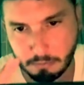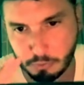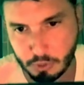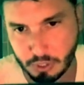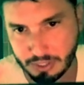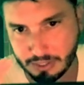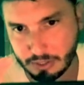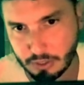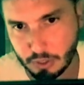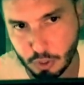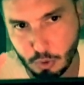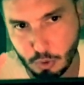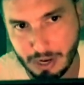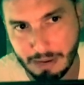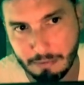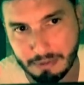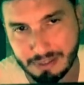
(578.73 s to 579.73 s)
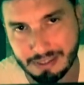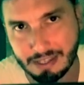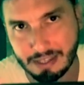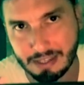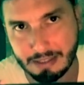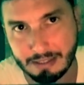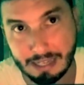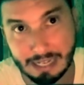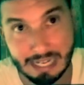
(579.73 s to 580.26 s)
I'm just describing
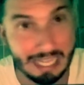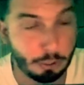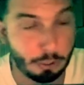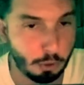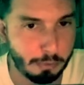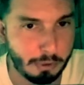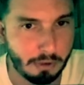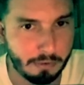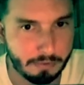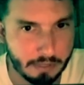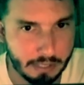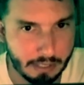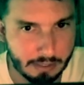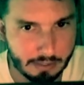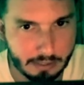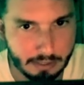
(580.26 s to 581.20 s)
the, the anatomy of the,